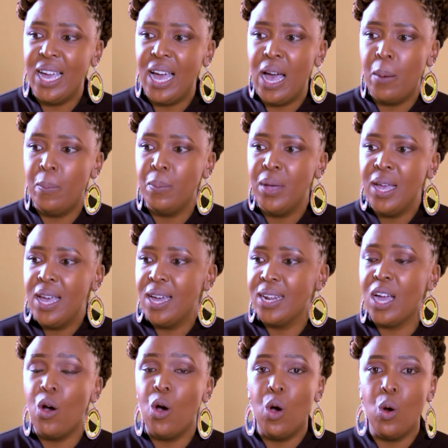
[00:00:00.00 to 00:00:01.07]
am, and
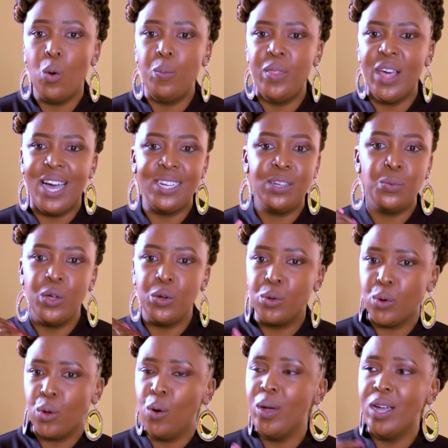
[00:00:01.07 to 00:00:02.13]
I hope that we
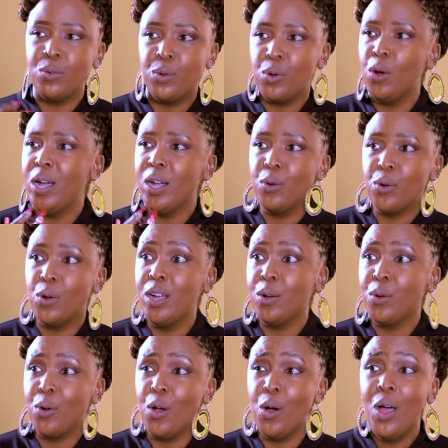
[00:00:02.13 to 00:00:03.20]
grow and grow and grow
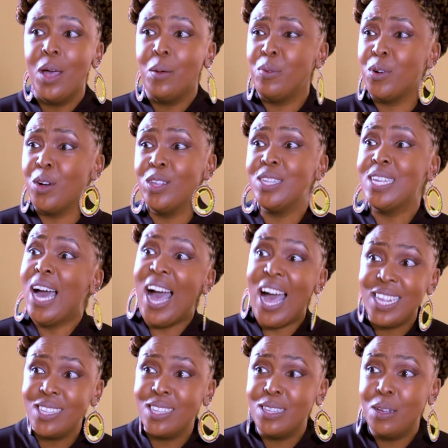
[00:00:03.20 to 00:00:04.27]
and grow, because
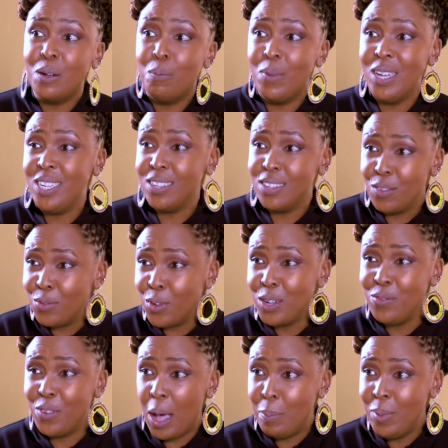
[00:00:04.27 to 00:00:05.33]
as Munchies on Board
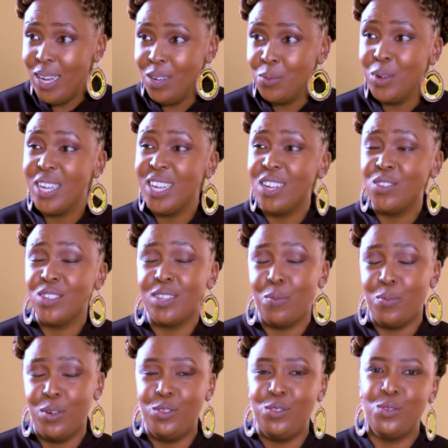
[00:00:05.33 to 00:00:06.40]
family, we're here to
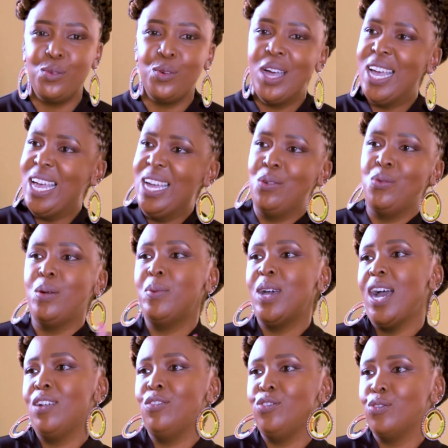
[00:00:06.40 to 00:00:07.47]
support you and we're
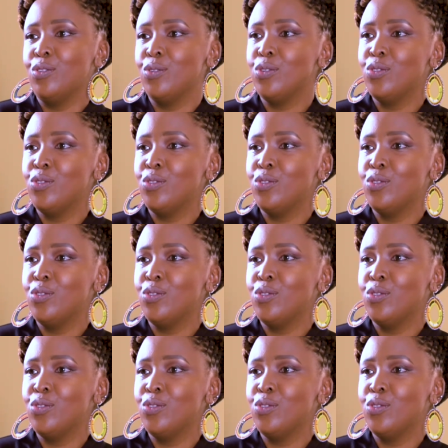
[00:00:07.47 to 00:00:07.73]
behind you.